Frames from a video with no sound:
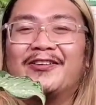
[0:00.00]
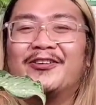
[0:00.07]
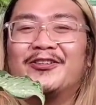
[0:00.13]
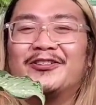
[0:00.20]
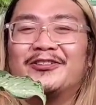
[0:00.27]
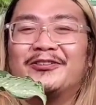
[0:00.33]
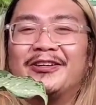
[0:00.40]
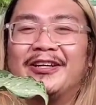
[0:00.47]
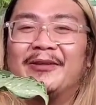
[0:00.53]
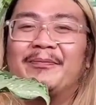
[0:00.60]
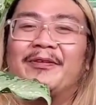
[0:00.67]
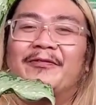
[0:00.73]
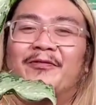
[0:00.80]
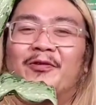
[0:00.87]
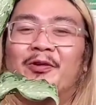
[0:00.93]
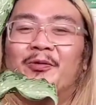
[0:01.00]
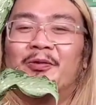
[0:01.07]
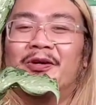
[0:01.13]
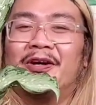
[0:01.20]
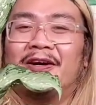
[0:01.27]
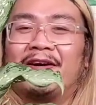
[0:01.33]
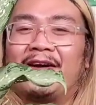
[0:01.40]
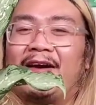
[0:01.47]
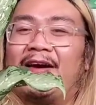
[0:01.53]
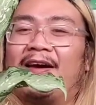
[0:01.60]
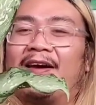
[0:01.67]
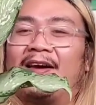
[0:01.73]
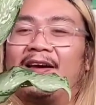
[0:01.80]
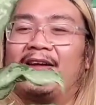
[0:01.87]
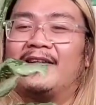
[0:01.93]
Nursery before work,
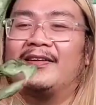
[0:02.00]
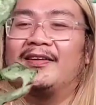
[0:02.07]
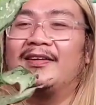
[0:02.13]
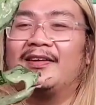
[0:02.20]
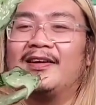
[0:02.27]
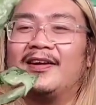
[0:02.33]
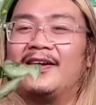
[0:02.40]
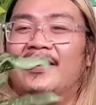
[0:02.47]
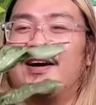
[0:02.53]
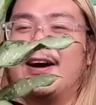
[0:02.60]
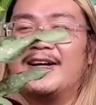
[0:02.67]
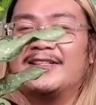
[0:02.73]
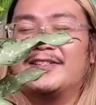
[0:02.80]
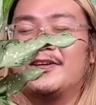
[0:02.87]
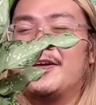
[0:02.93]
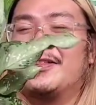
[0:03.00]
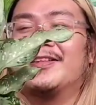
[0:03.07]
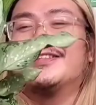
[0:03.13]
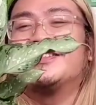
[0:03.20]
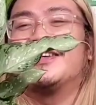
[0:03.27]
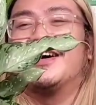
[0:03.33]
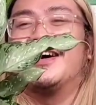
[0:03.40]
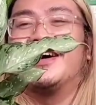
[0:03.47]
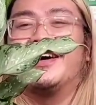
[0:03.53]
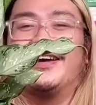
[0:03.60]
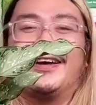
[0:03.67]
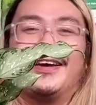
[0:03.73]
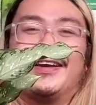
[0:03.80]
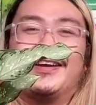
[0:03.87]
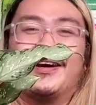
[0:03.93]
and I saw this
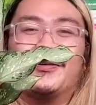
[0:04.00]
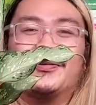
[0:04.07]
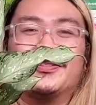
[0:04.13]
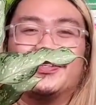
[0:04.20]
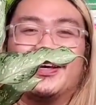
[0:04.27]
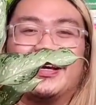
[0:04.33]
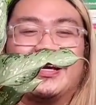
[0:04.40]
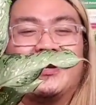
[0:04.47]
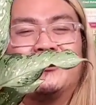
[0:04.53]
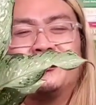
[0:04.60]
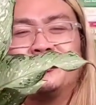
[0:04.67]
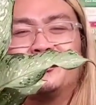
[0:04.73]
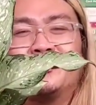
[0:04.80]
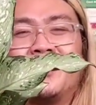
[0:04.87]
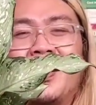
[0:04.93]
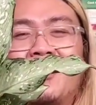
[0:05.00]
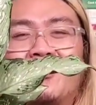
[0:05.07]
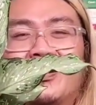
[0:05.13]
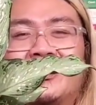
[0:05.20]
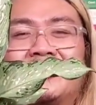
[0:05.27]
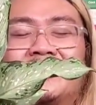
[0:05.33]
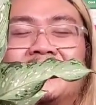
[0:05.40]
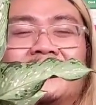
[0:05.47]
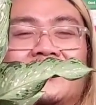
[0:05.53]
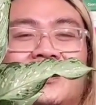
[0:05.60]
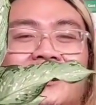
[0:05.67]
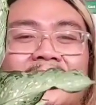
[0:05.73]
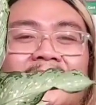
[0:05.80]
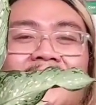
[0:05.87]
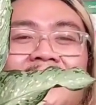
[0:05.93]
guy and I was like, how
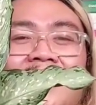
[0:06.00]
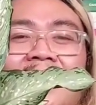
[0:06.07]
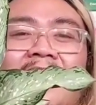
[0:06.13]
interesting.